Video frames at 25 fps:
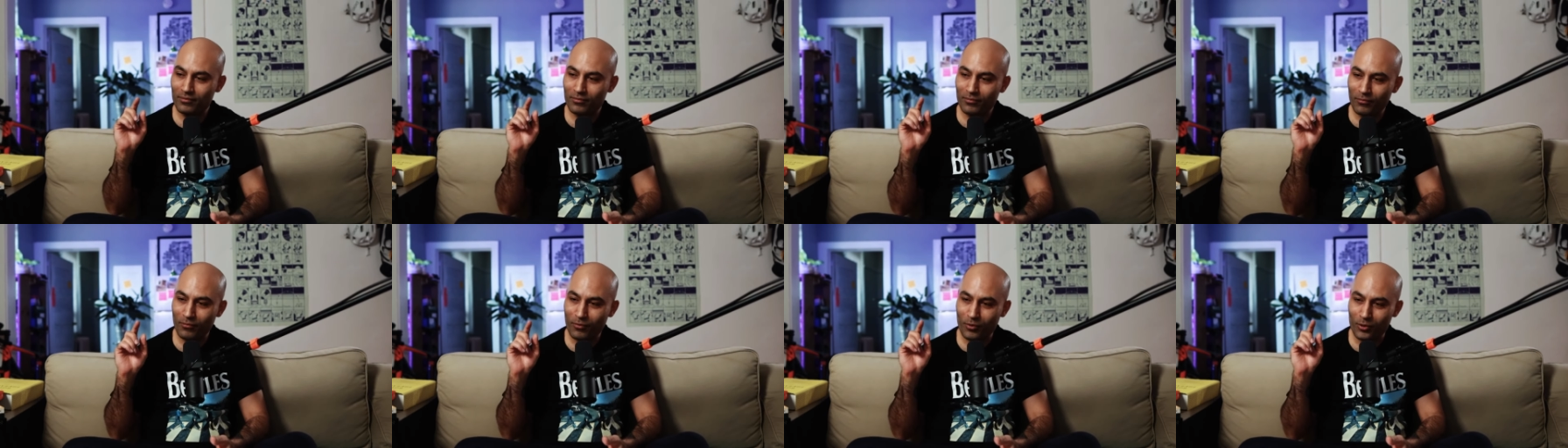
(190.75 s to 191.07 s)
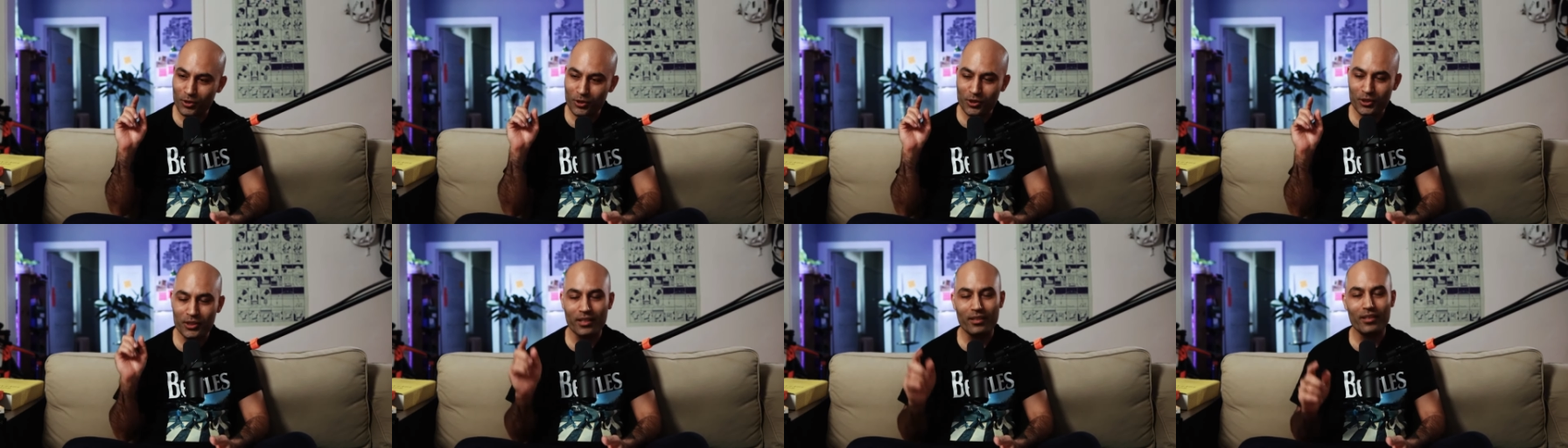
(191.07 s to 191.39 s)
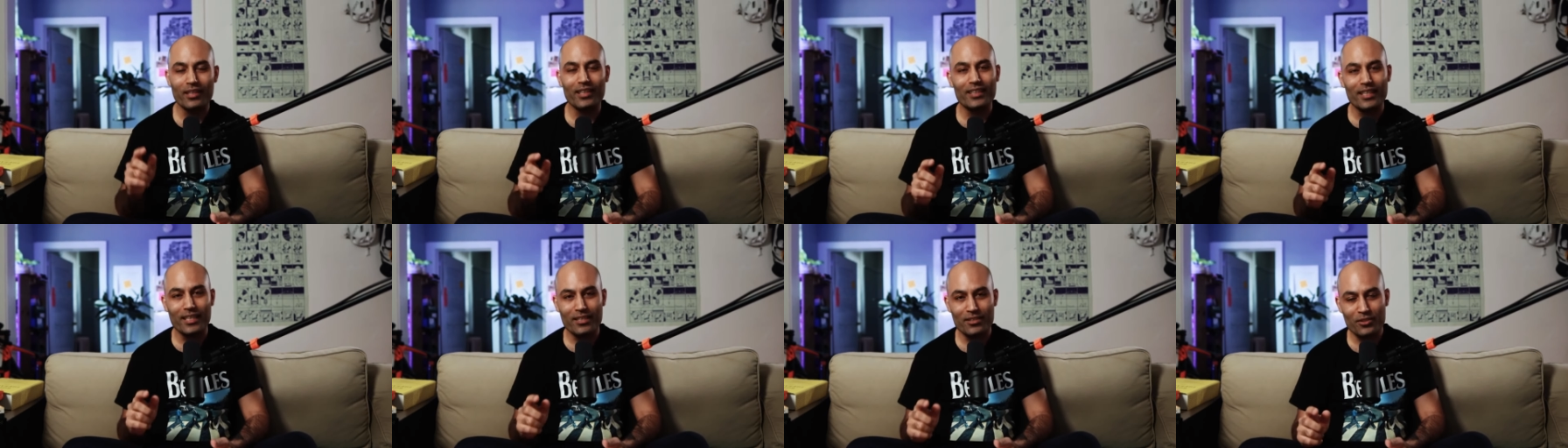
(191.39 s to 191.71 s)
for
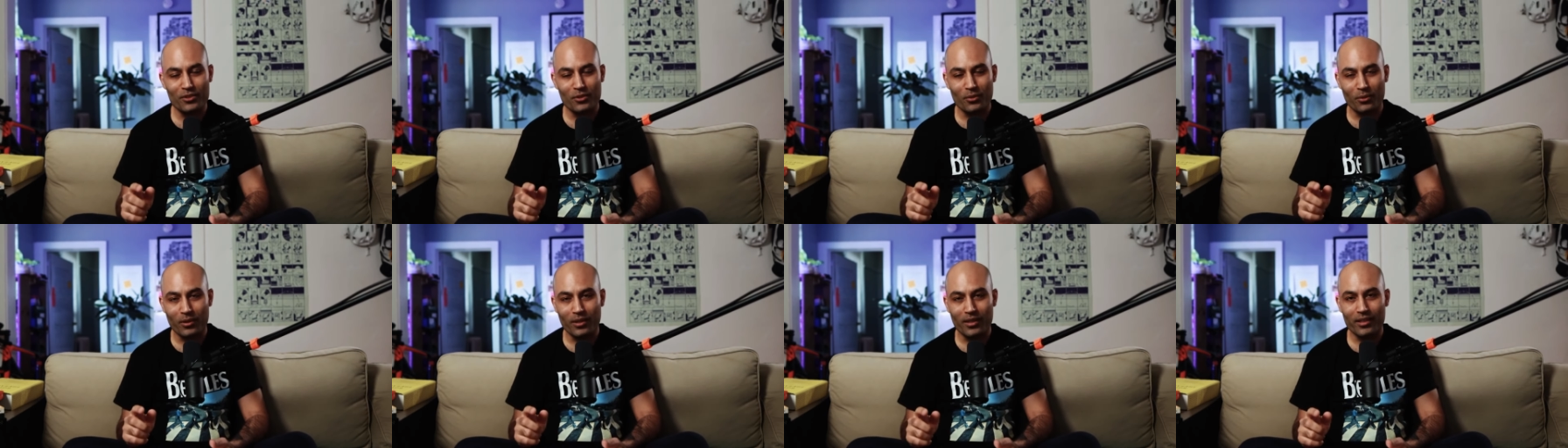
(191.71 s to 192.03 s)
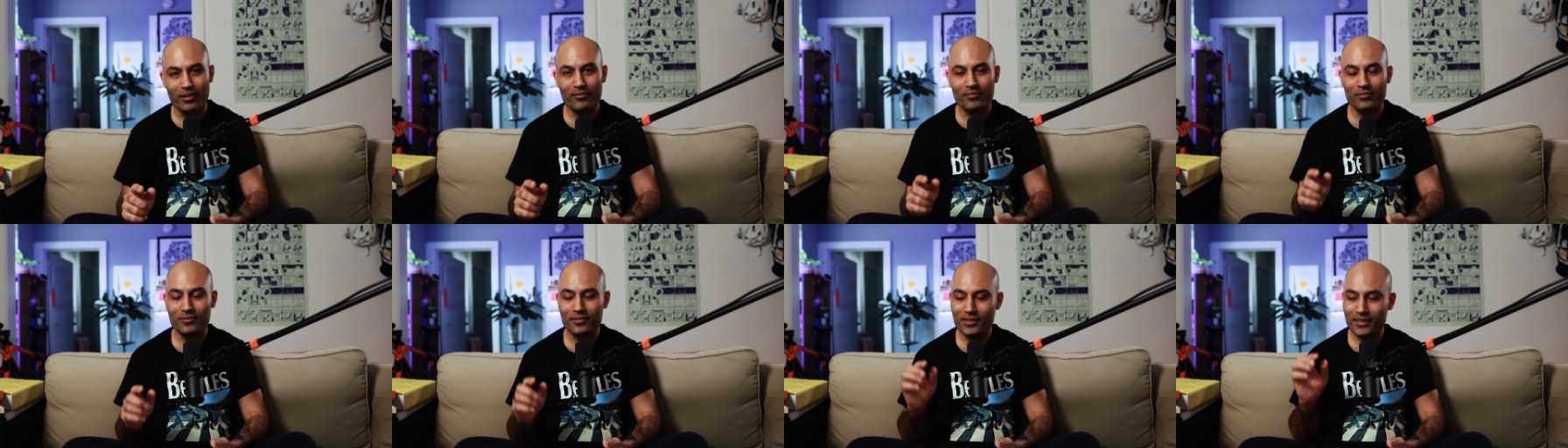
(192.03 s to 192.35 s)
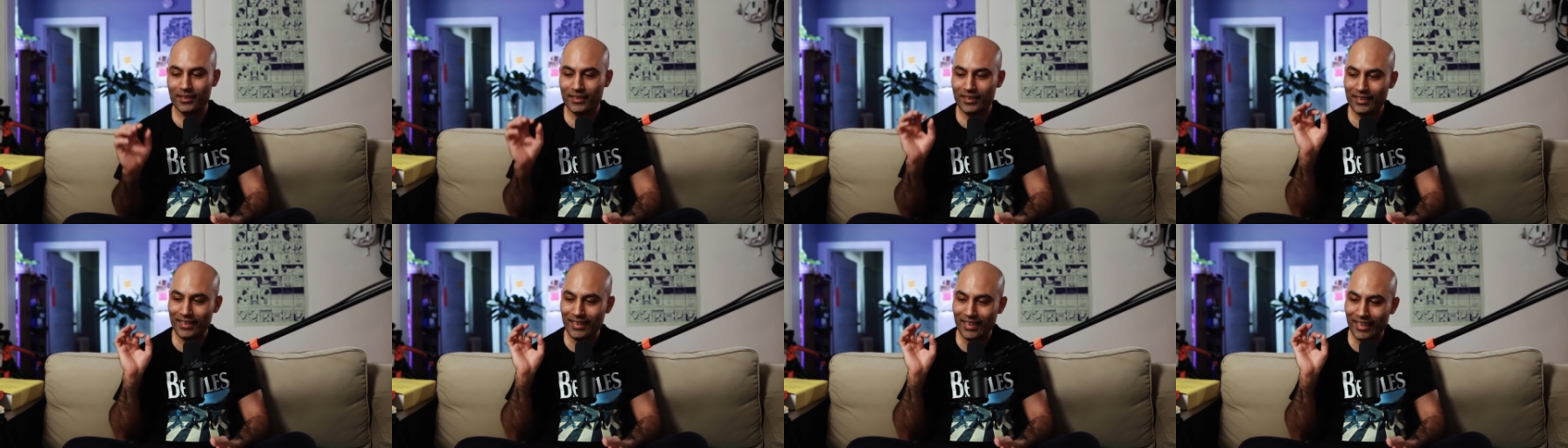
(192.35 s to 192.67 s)
sharing that story.
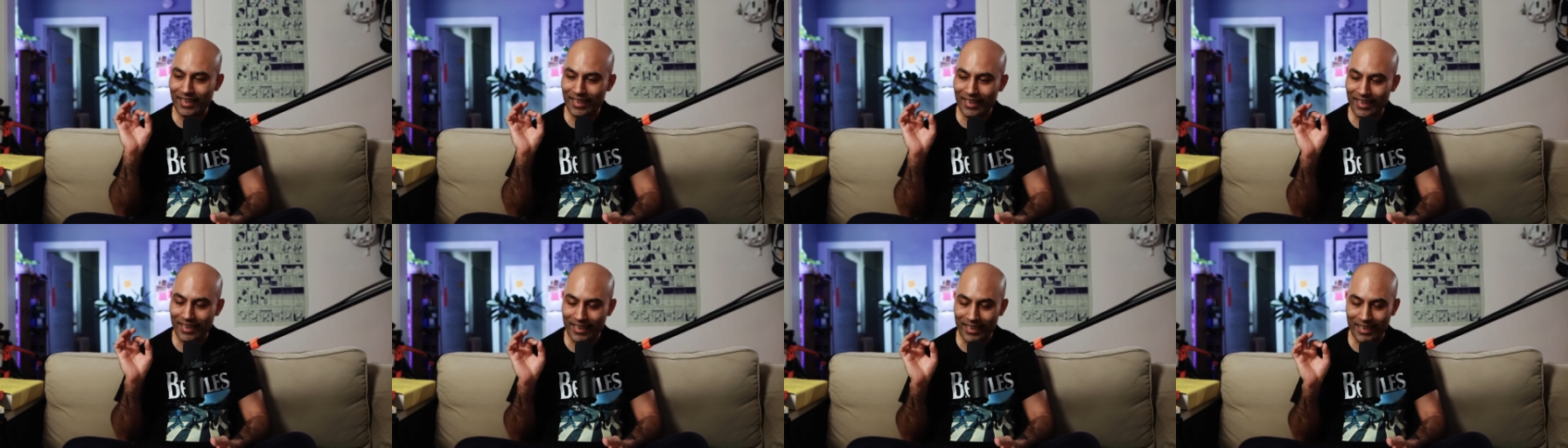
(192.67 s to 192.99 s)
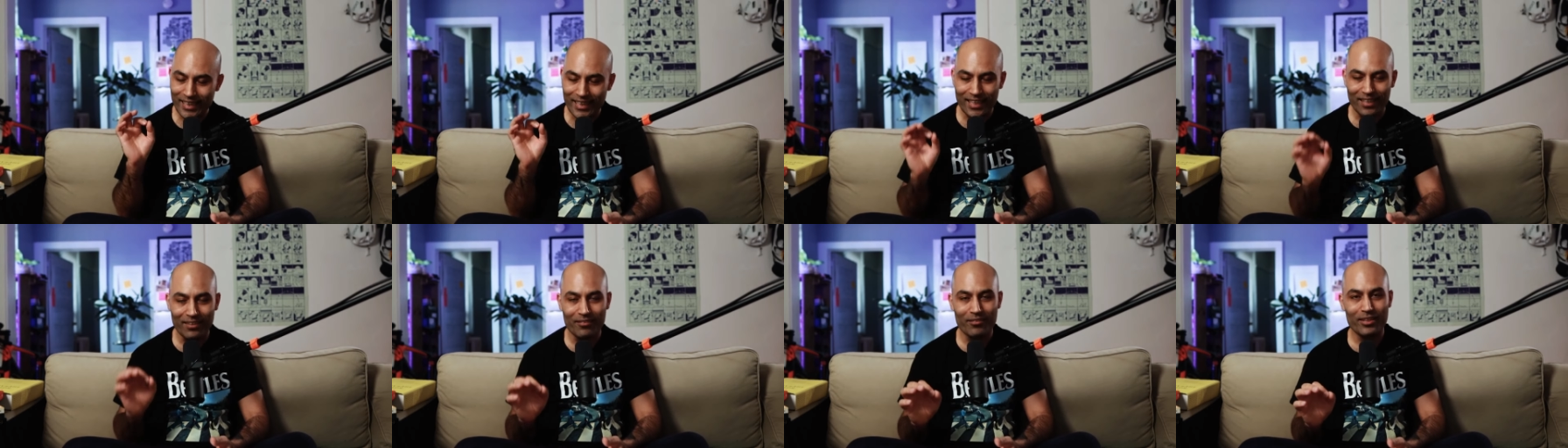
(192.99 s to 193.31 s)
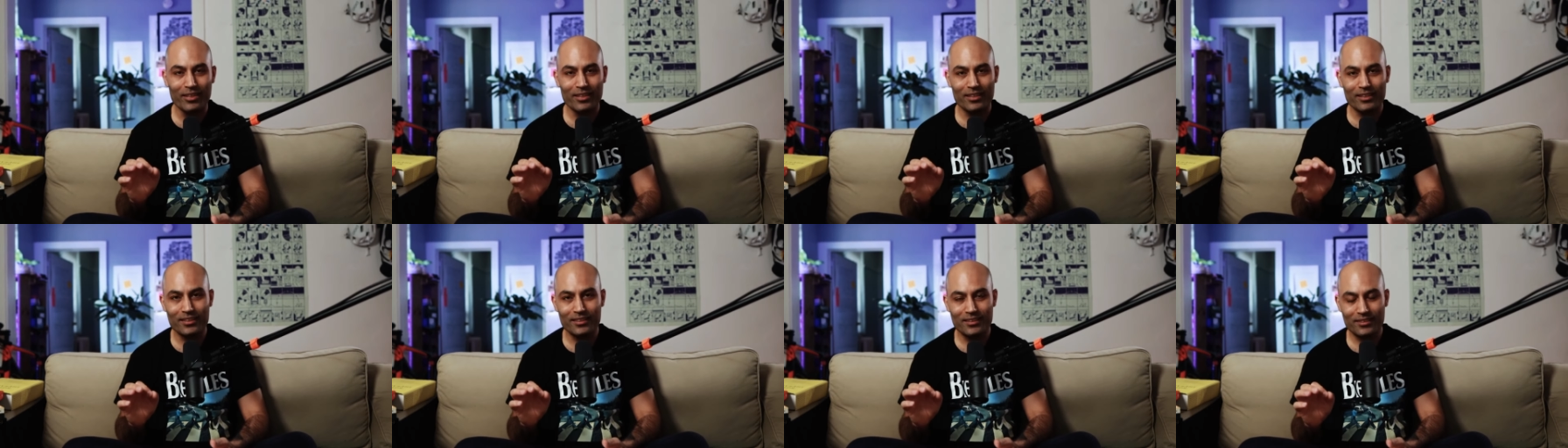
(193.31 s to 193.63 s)
Love it.